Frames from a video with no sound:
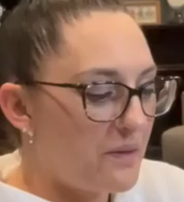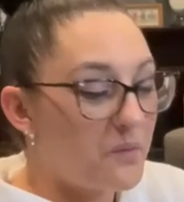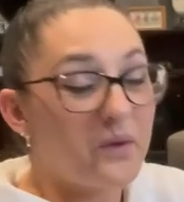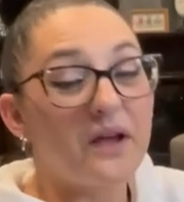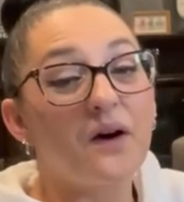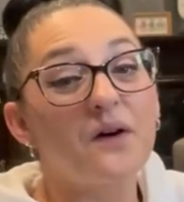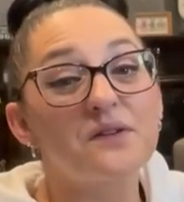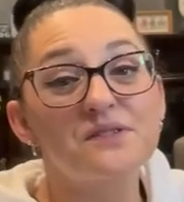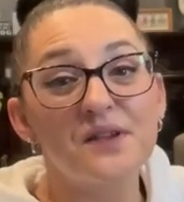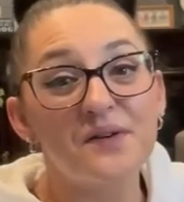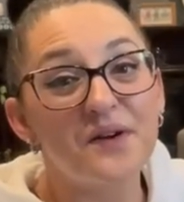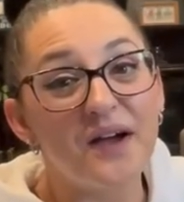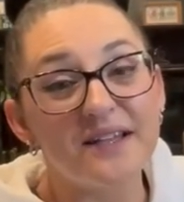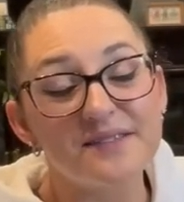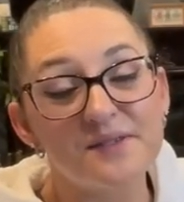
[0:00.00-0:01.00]
We also
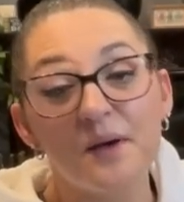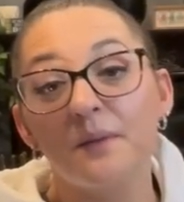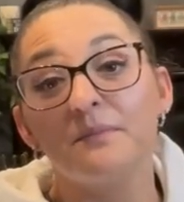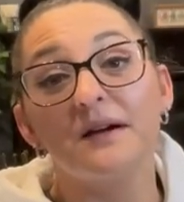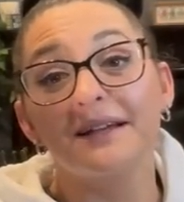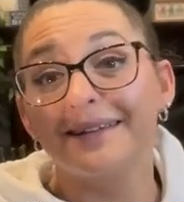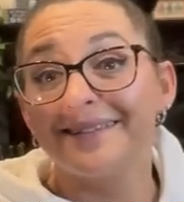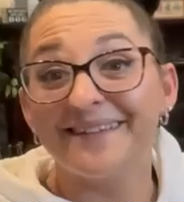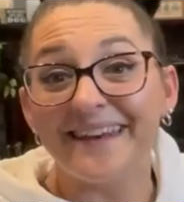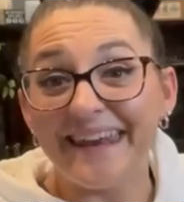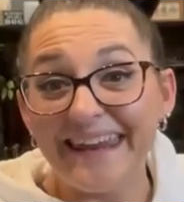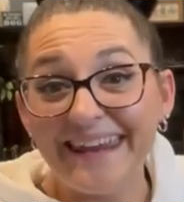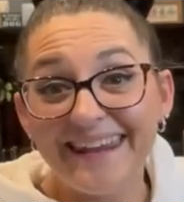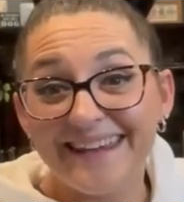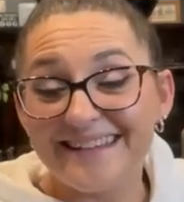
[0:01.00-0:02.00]
got some
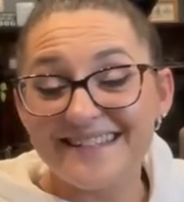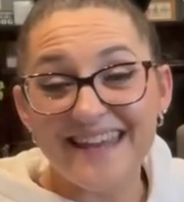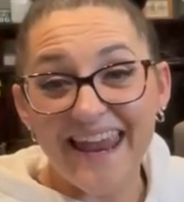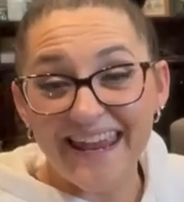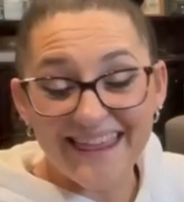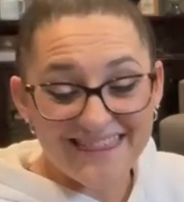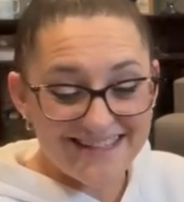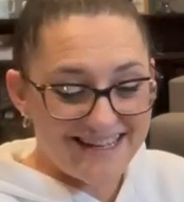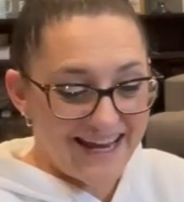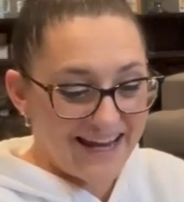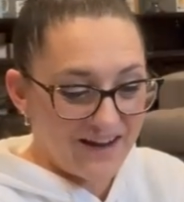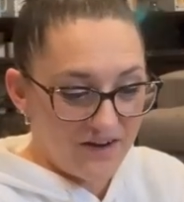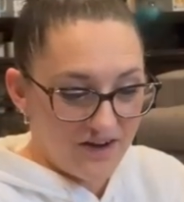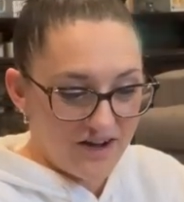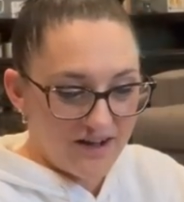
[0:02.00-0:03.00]
Clinique Take the Day
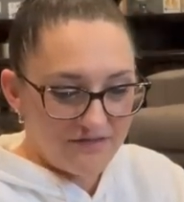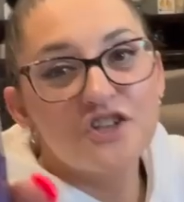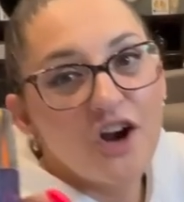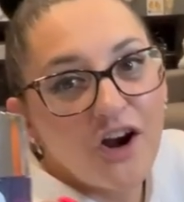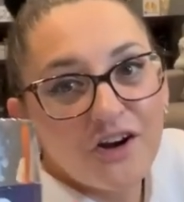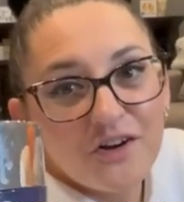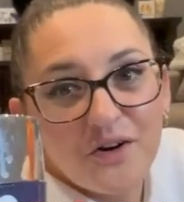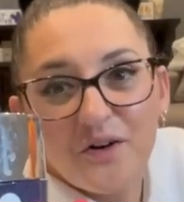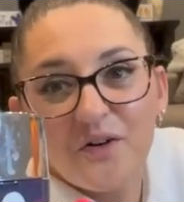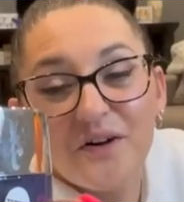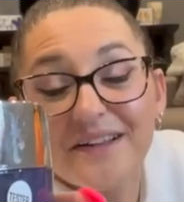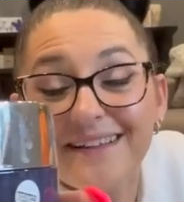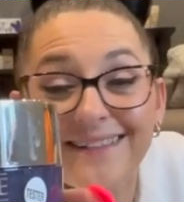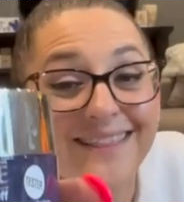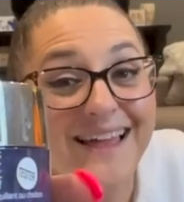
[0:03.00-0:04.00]
Off Charcoal
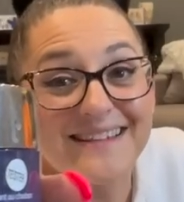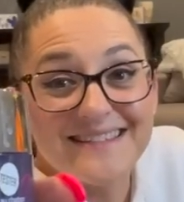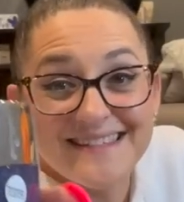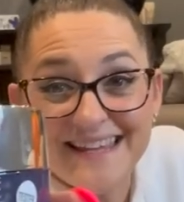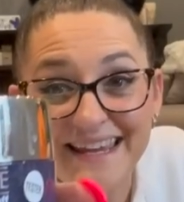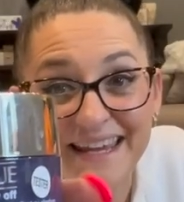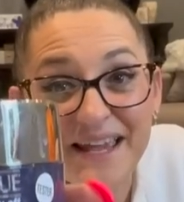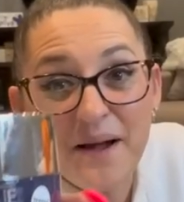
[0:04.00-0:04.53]
Cleansing